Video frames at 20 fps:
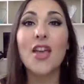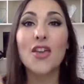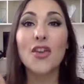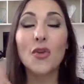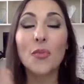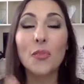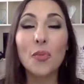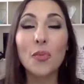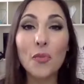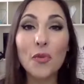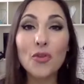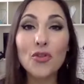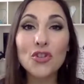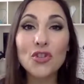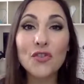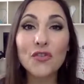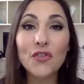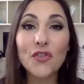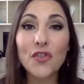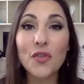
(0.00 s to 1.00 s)
your
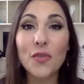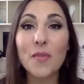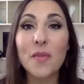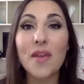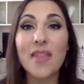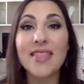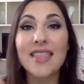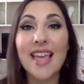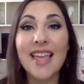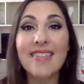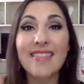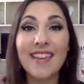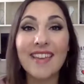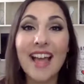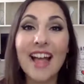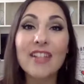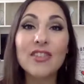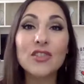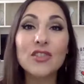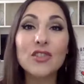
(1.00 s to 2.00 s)
promotion for the month, and the
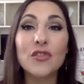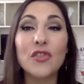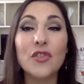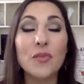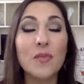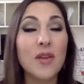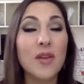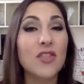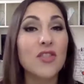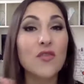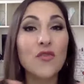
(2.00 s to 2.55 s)
calendar for the month.